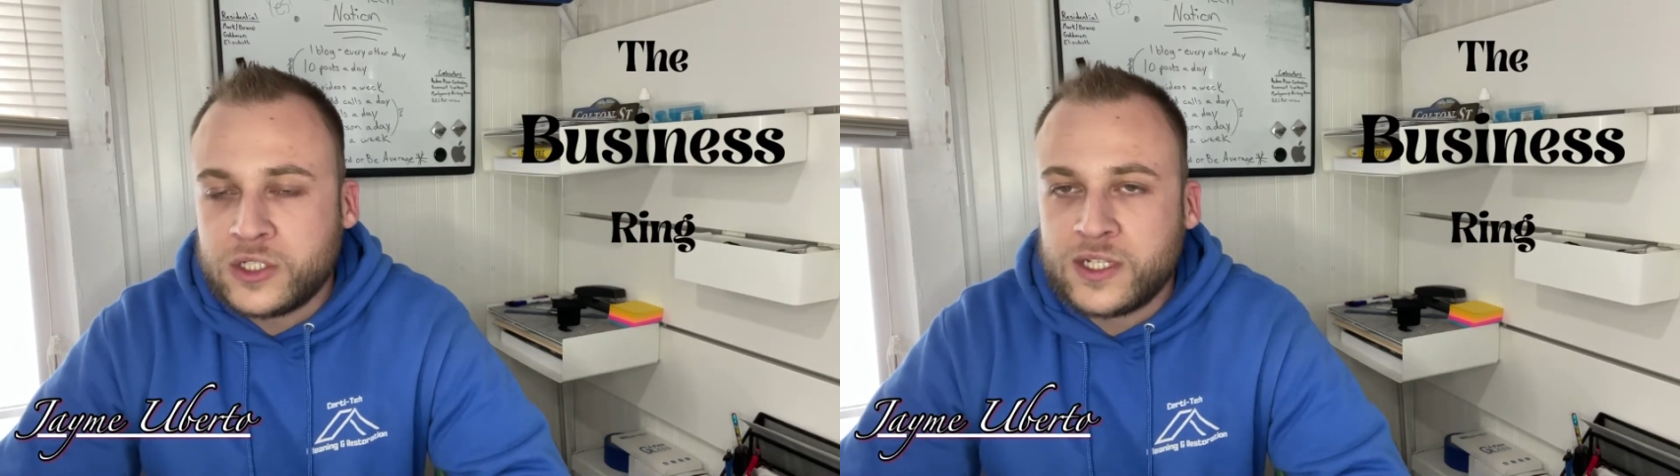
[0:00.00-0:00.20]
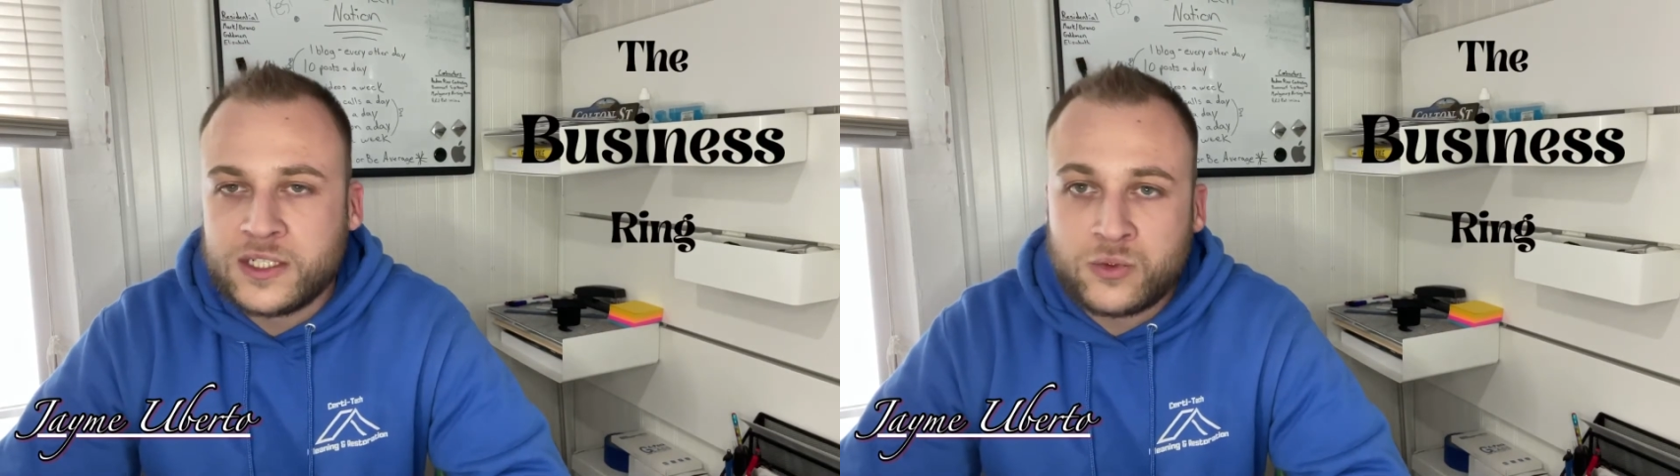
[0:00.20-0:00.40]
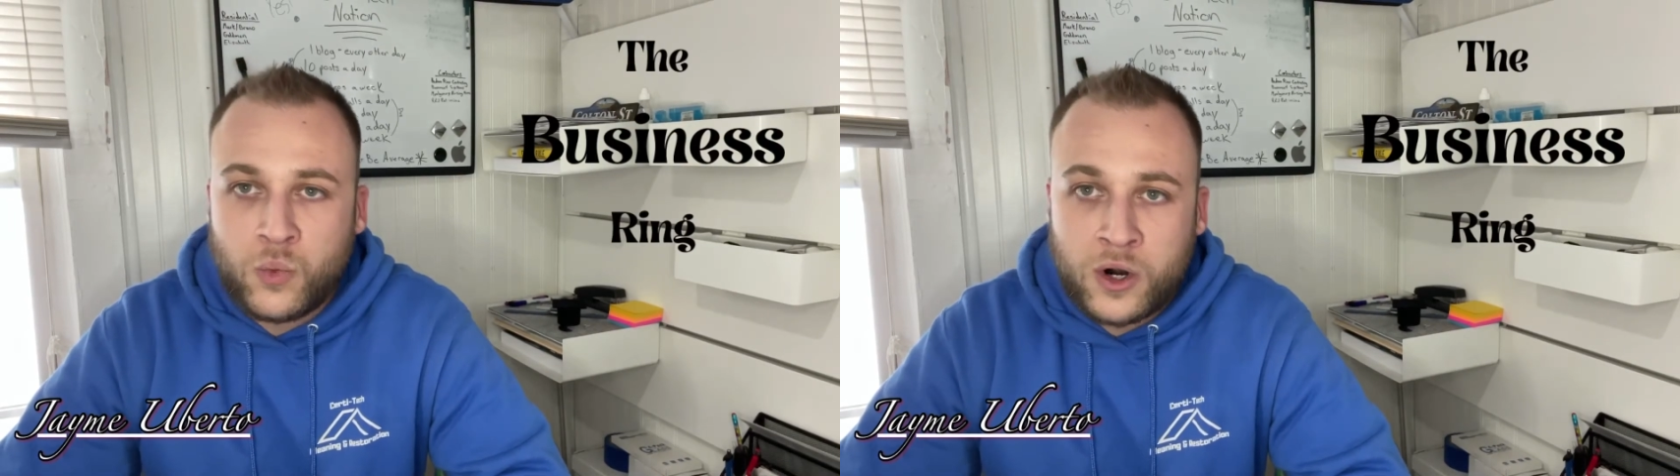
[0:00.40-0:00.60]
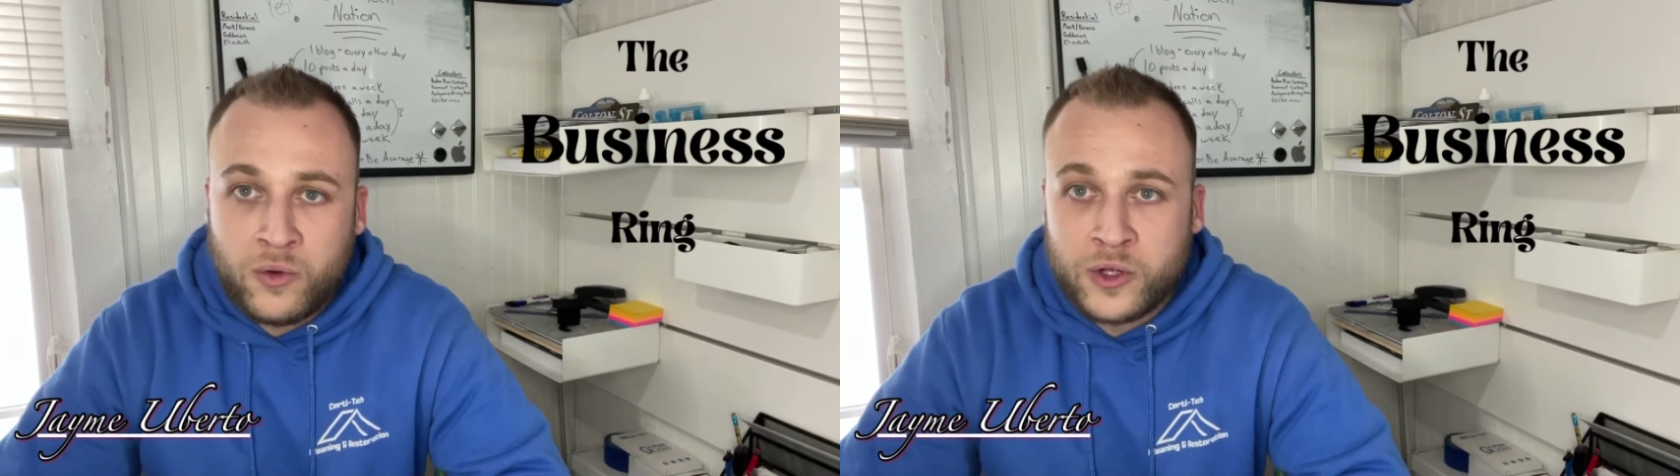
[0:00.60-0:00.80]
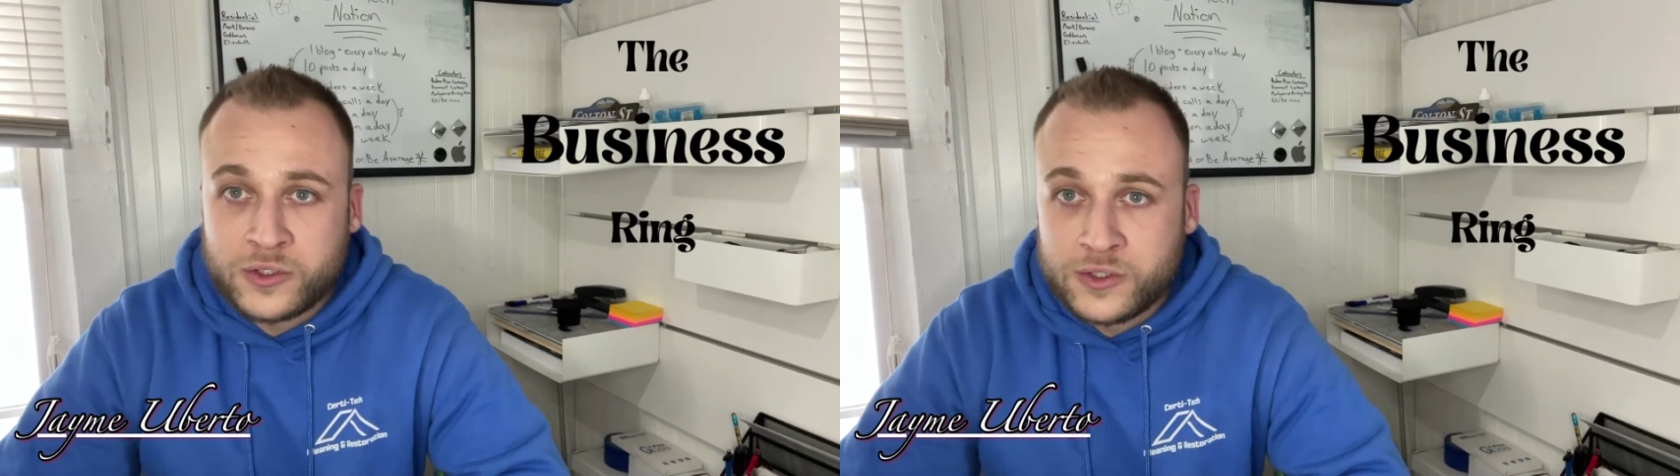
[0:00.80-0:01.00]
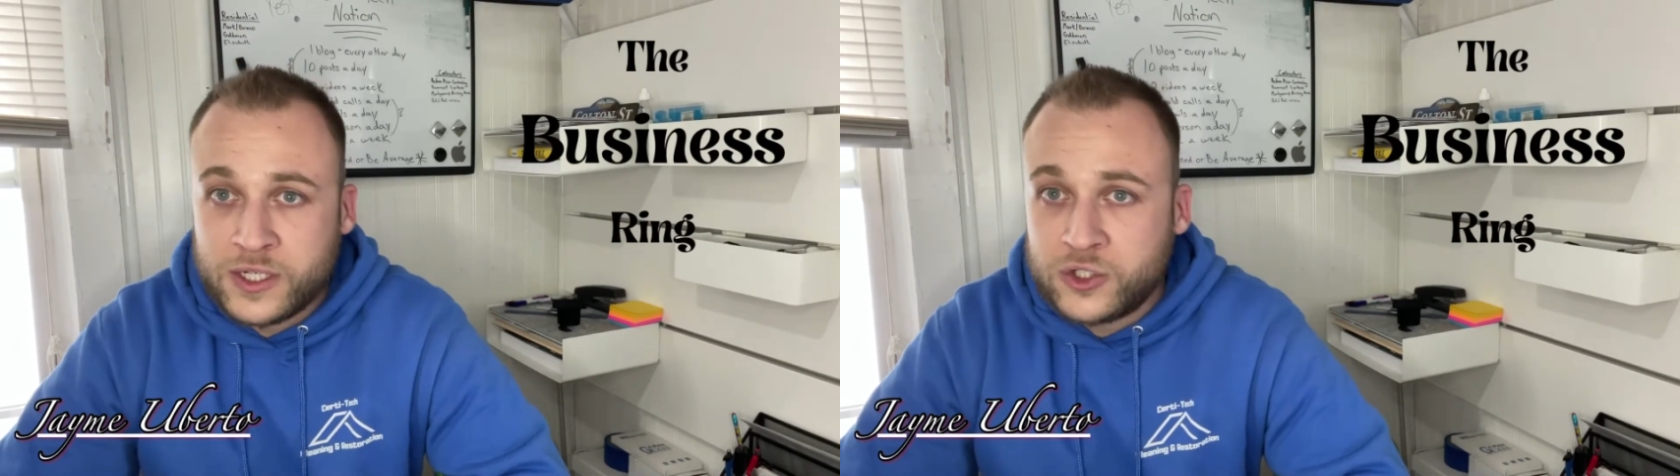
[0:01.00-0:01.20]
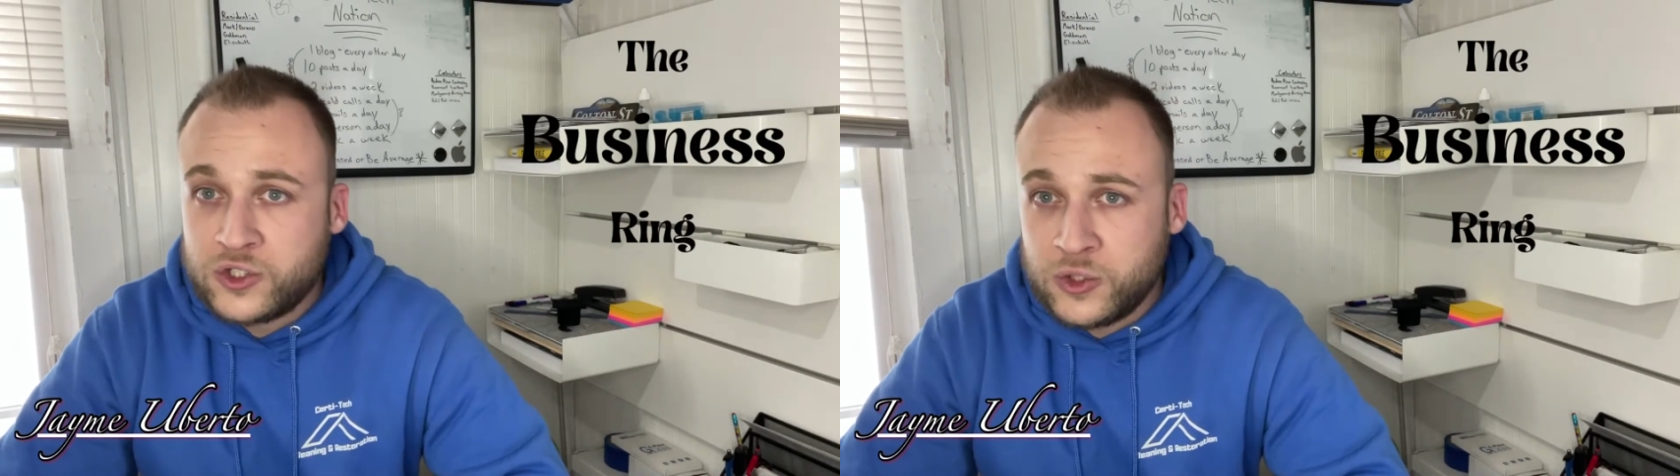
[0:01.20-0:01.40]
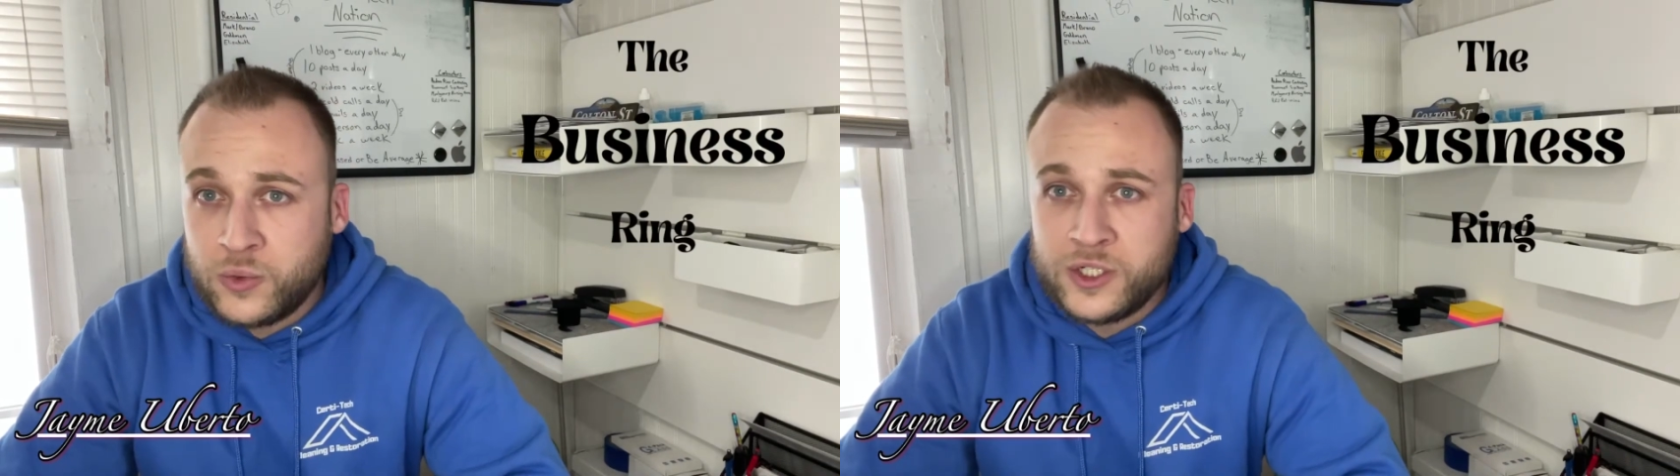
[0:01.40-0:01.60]
that's water losses like
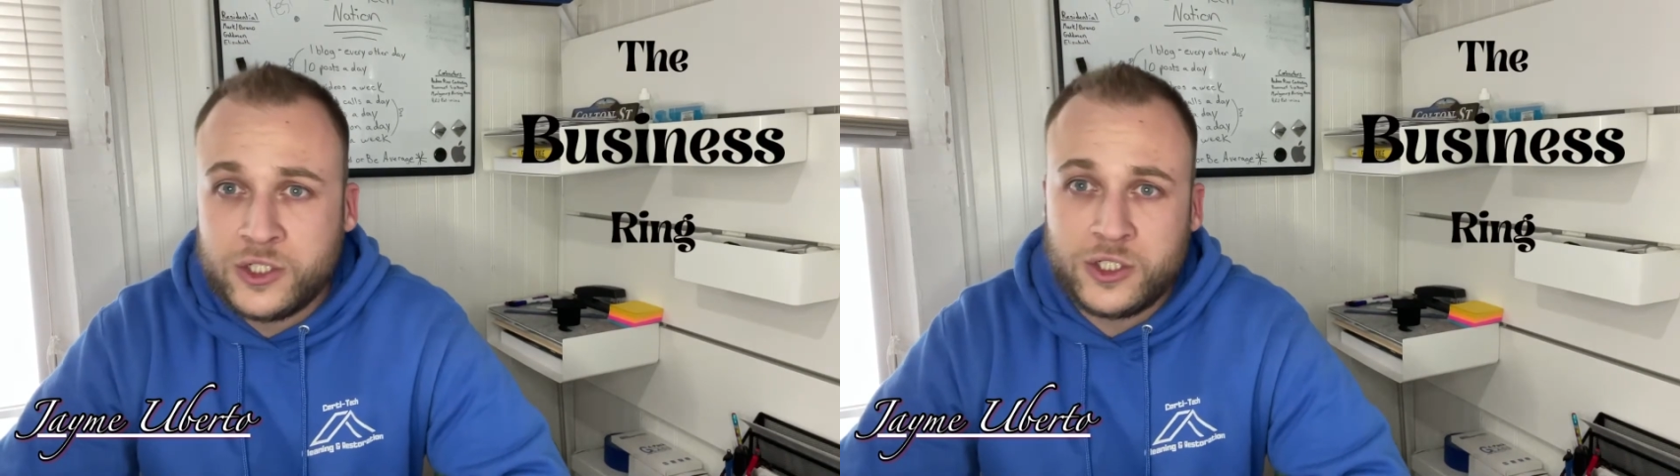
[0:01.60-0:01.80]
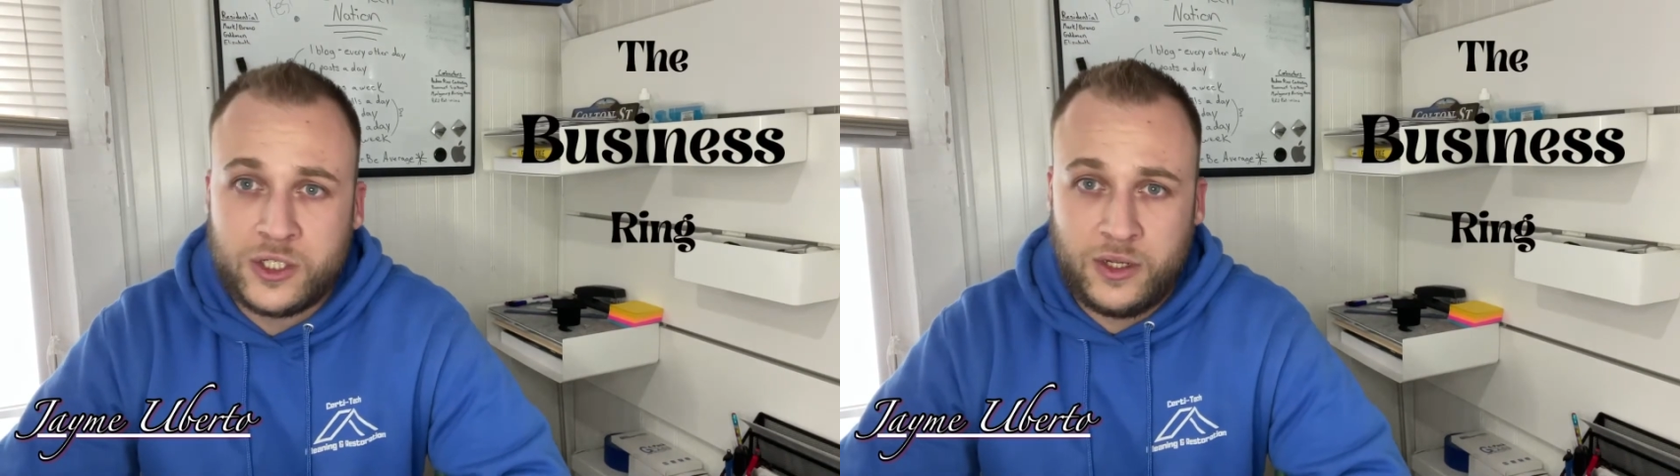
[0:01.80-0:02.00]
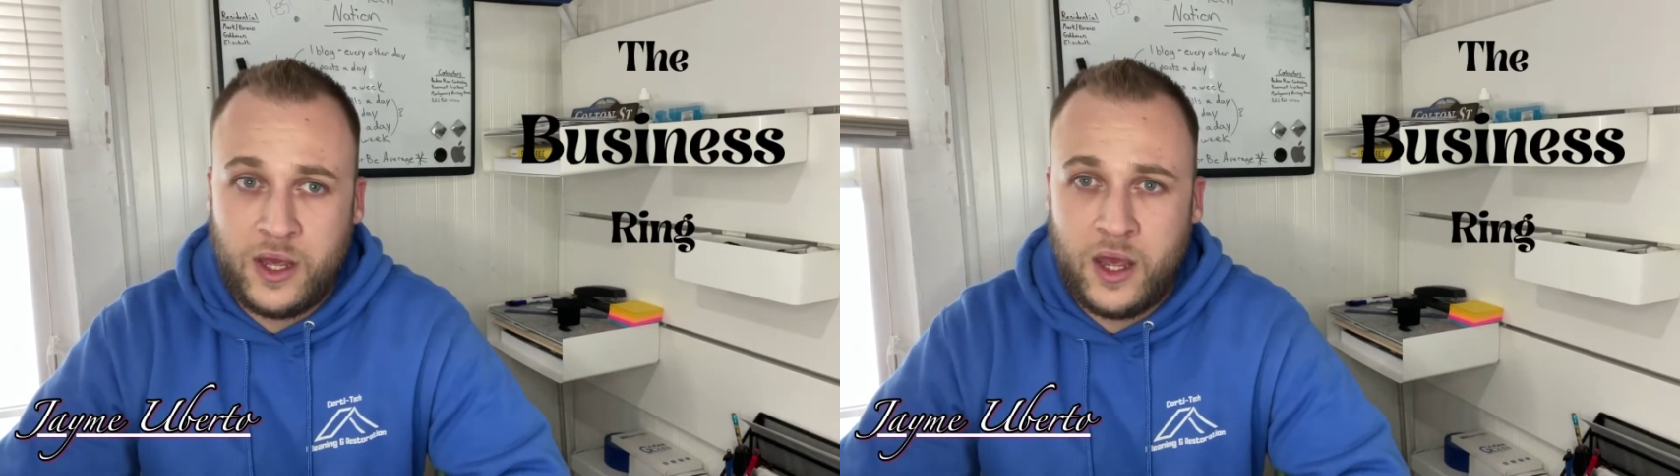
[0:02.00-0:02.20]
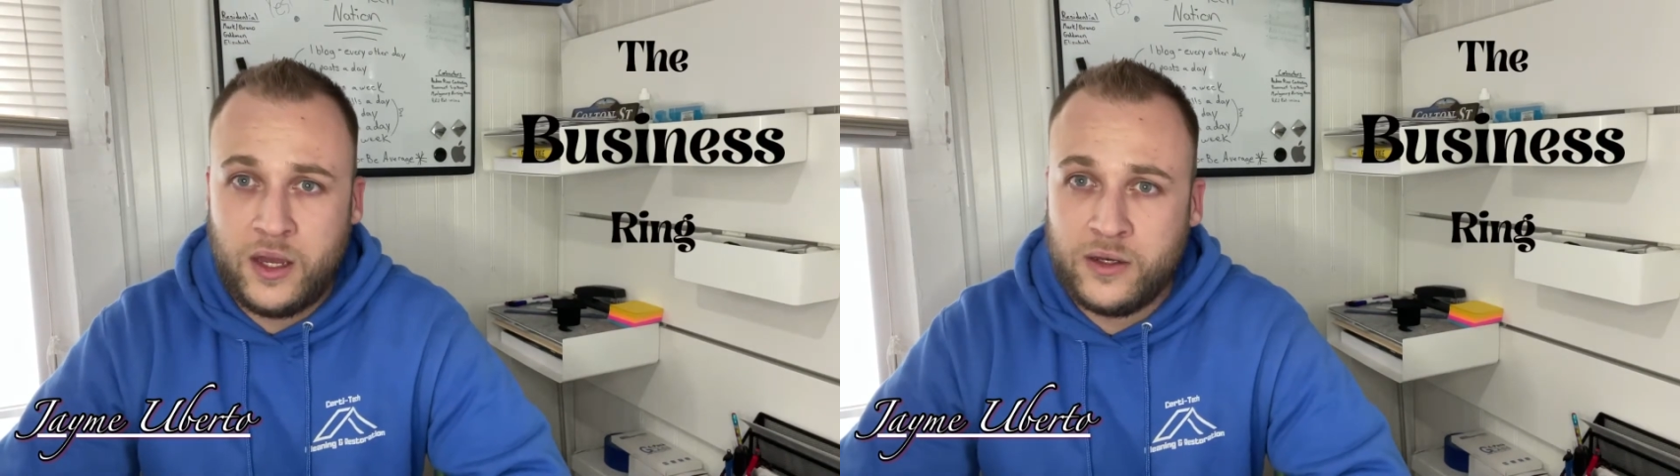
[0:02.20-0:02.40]
sewage and,